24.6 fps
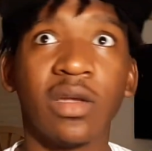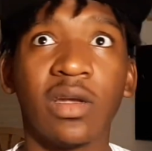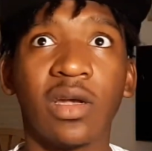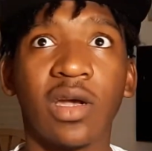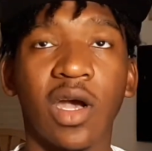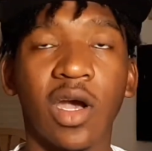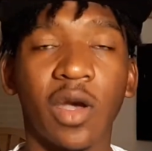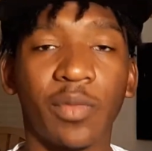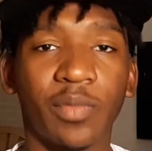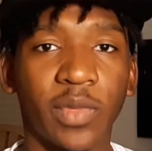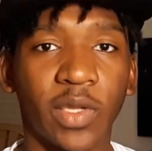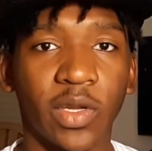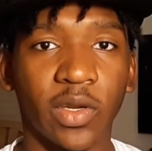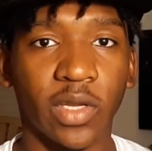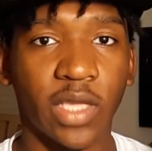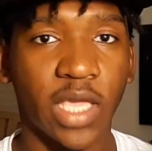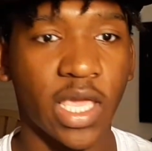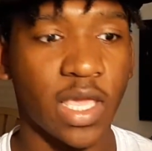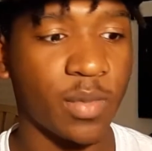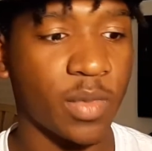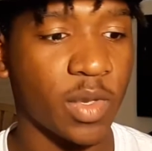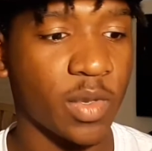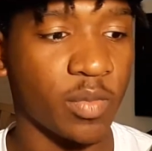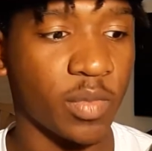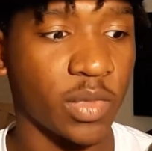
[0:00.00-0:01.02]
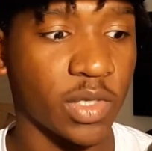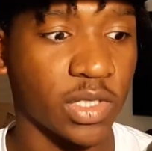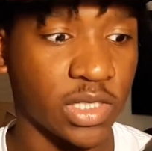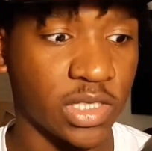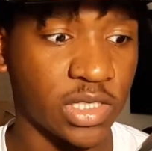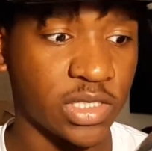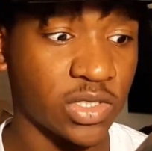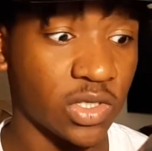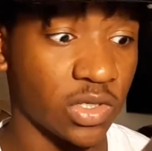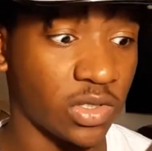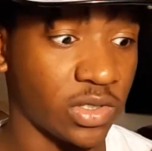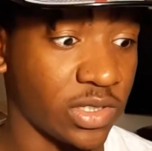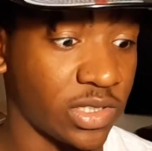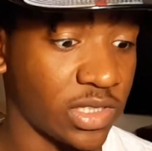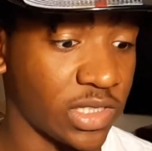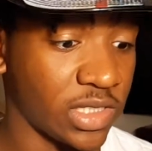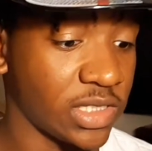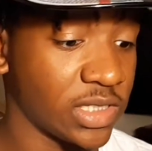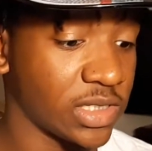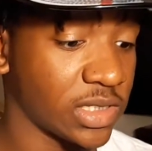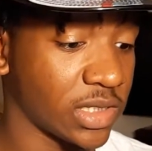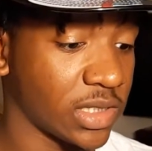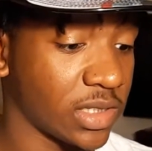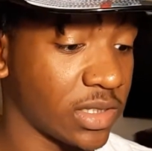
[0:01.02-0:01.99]
up there gaming, but these are
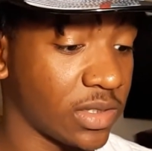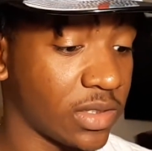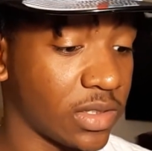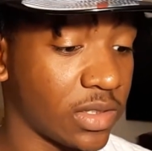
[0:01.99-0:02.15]
decent.